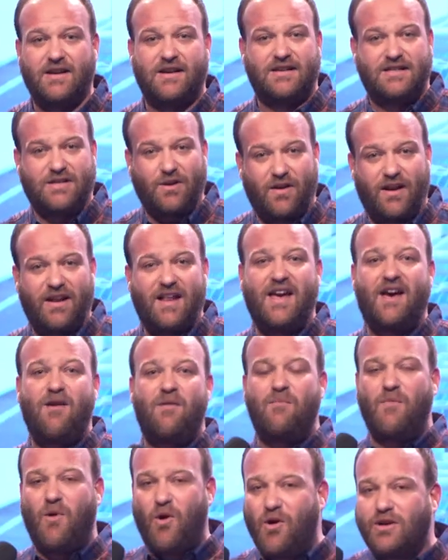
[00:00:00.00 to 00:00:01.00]
So allow
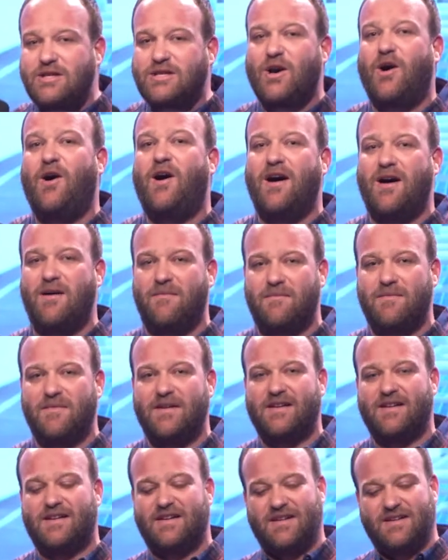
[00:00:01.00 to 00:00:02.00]
more time
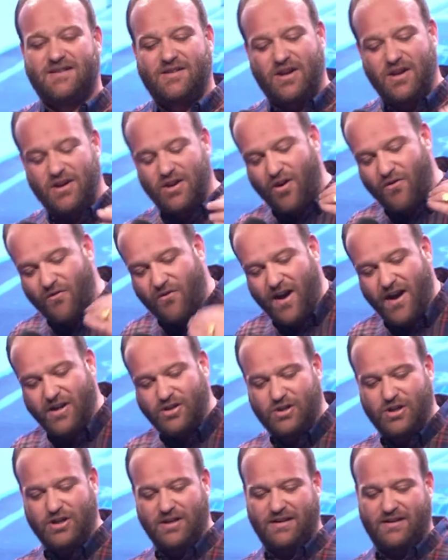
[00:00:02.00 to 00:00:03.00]
so that you're not
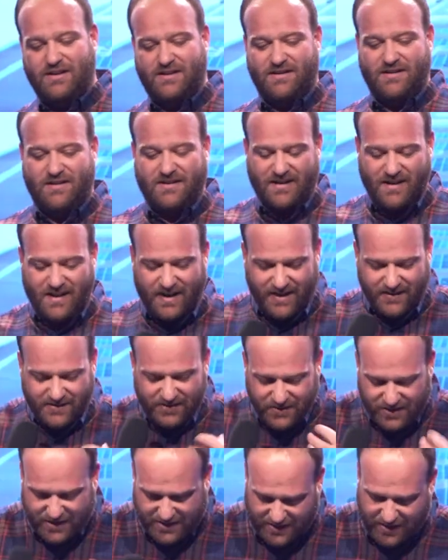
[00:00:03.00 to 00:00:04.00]
rushing
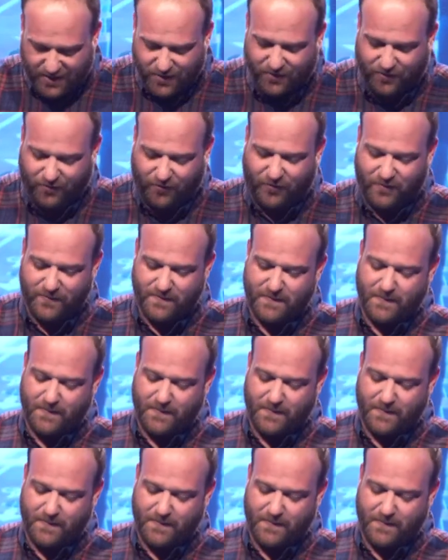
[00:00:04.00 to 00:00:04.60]
yourself.